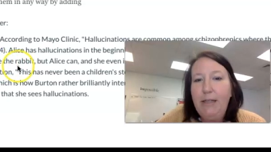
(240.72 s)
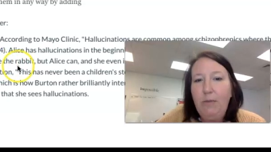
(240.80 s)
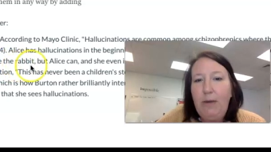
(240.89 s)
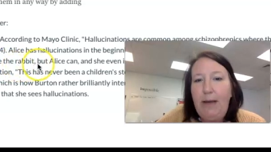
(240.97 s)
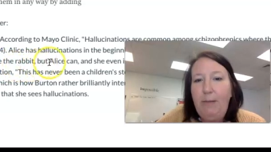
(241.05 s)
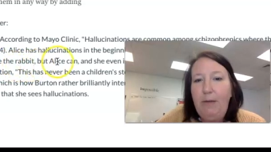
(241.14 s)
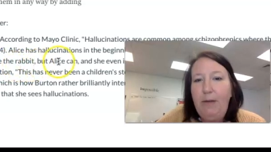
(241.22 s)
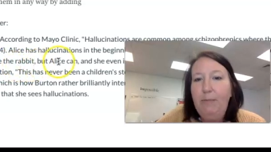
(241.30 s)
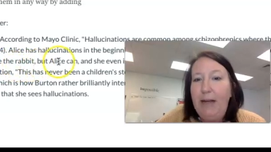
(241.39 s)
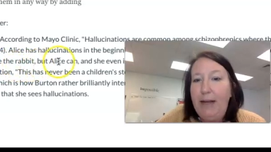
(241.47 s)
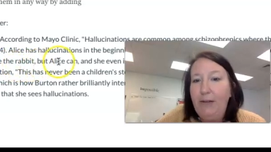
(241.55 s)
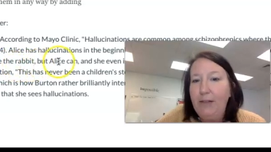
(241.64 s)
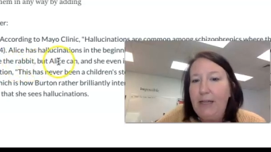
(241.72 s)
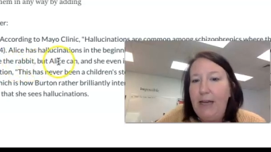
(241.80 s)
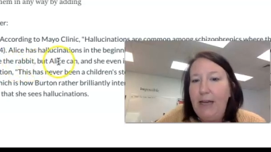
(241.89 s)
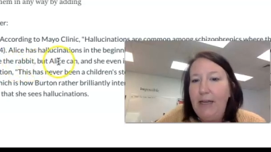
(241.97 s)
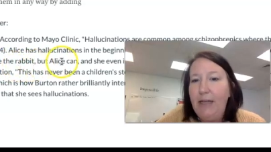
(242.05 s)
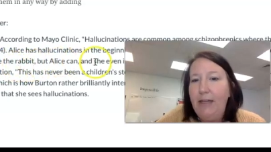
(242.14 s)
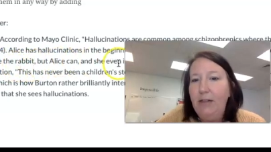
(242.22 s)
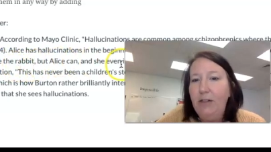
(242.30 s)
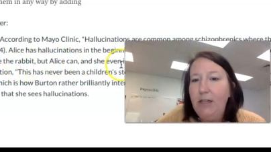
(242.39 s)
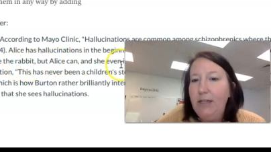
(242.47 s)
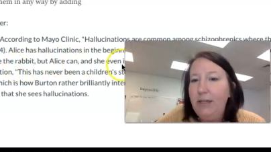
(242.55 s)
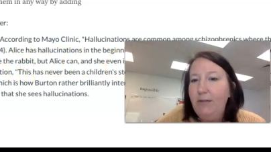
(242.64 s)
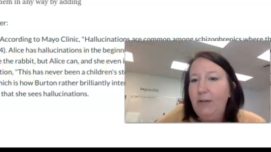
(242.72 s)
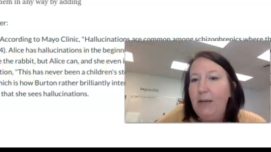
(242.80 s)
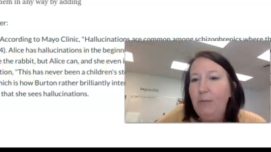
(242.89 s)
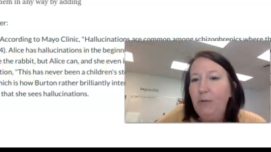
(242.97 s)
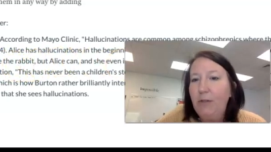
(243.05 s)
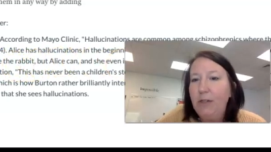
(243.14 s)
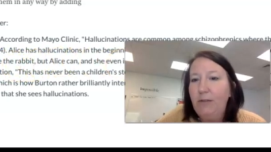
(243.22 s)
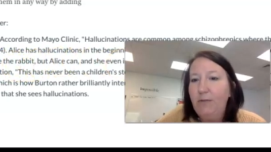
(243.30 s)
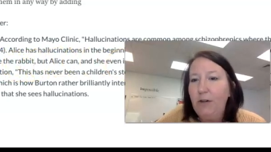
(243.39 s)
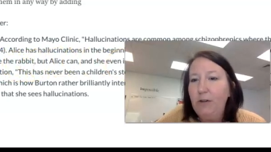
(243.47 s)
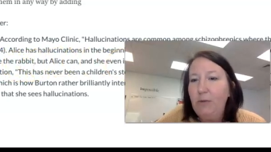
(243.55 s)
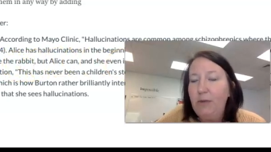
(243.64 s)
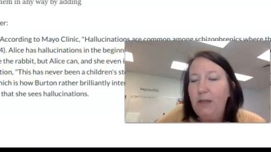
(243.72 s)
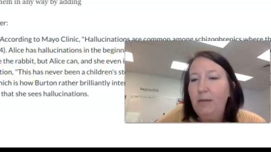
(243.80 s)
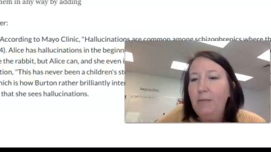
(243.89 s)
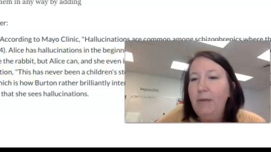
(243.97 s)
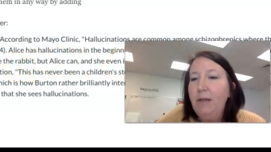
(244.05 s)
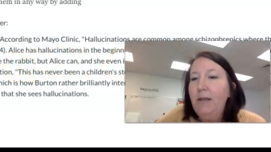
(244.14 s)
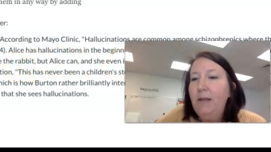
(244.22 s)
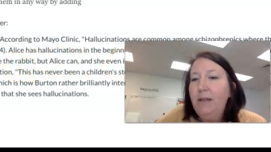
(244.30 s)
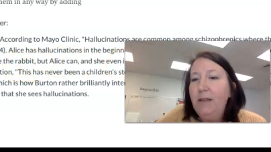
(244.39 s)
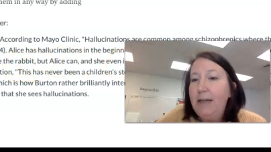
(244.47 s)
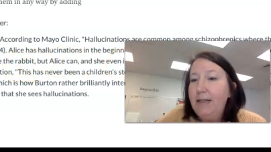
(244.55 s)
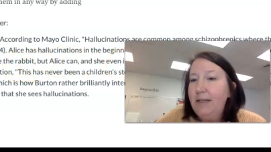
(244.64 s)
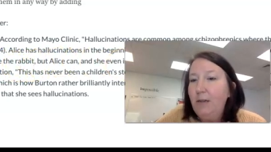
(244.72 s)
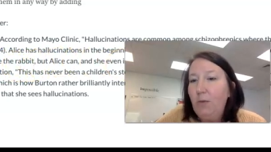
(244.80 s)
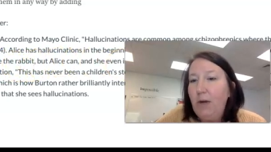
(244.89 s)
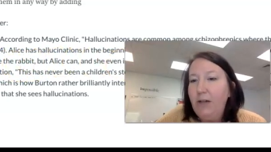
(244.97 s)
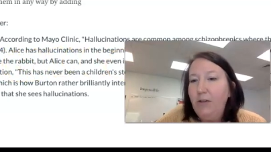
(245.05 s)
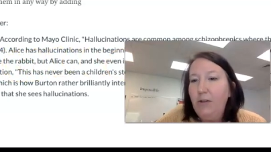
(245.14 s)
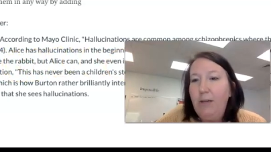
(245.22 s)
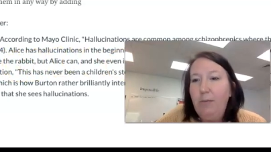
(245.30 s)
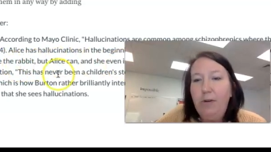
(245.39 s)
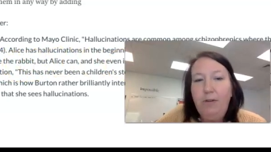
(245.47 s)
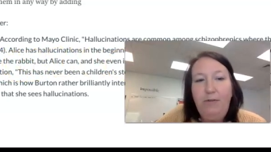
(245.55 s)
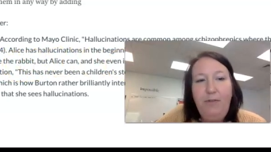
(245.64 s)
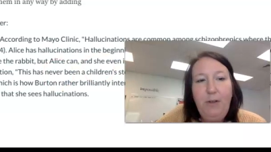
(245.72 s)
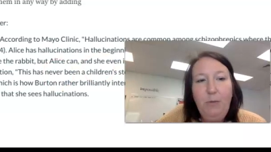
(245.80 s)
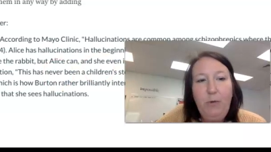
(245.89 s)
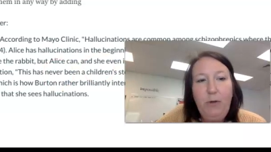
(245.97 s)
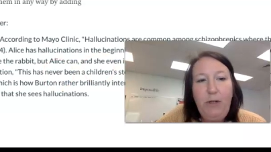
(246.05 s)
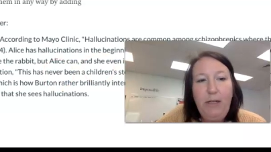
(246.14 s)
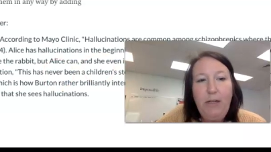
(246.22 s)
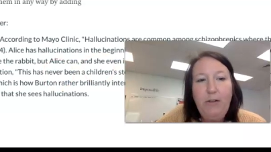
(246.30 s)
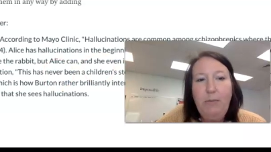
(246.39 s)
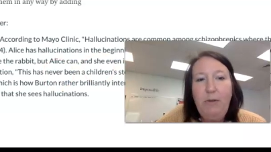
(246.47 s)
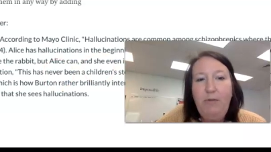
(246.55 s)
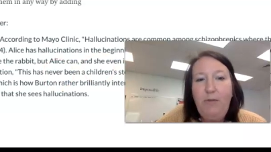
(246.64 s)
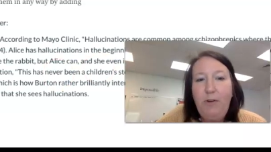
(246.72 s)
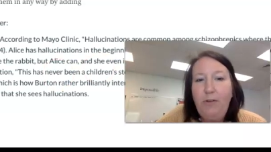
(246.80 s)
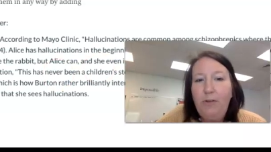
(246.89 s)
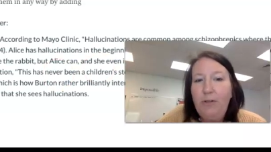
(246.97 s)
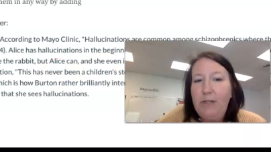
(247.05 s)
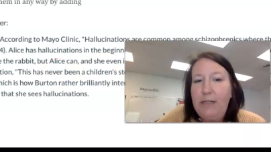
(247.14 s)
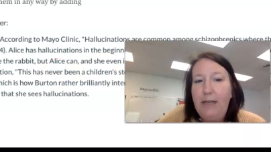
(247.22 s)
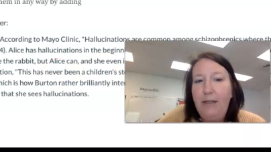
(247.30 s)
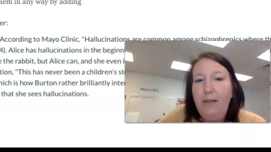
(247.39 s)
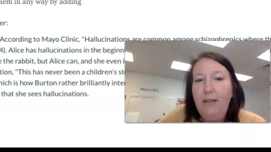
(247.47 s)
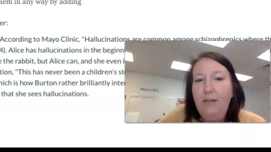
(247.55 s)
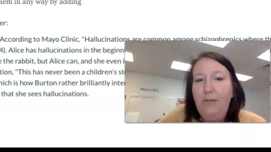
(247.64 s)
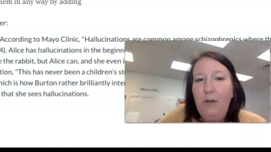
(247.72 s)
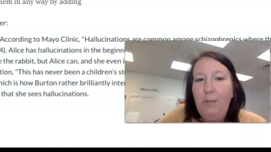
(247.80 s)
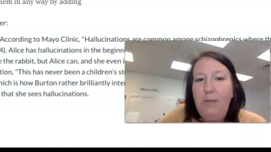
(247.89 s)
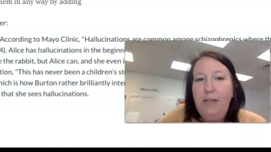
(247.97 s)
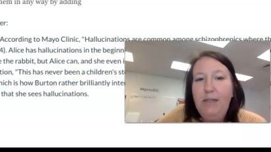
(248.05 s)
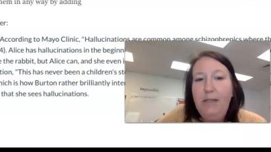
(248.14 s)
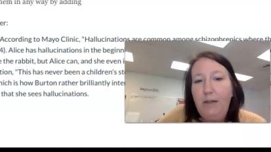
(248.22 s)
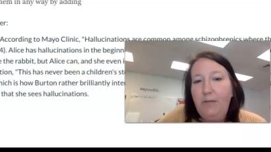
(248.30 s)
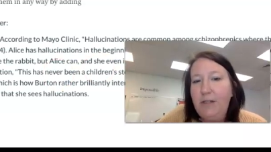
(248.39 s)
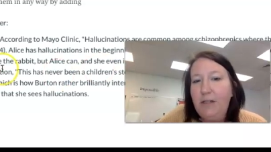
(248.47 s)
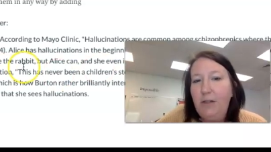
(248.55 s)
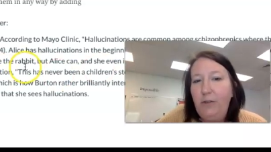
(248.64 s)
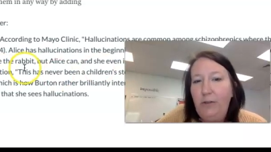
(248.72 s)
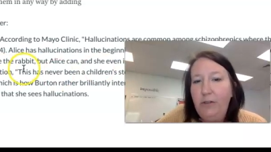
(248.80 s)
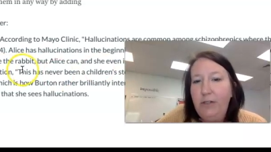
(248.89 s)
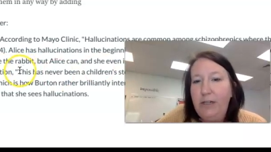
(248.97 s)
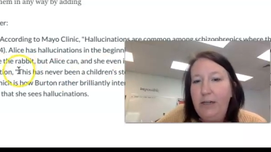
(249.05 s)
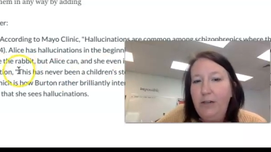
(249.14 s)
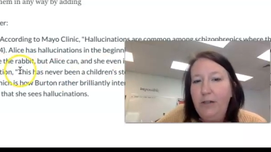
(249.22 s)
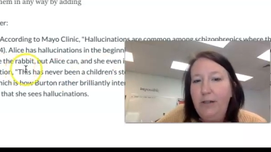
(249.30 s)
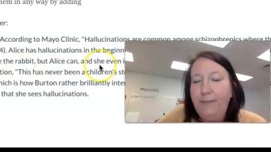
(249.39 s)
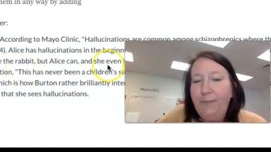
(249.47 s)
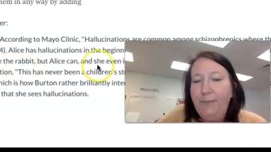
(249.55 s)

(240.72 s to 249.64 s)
the rabbit, but Alice can, and she is even able to converse with him. Then I said Roger Ebert, a film critic, goes a bit further to say that this film itself is a hallucination.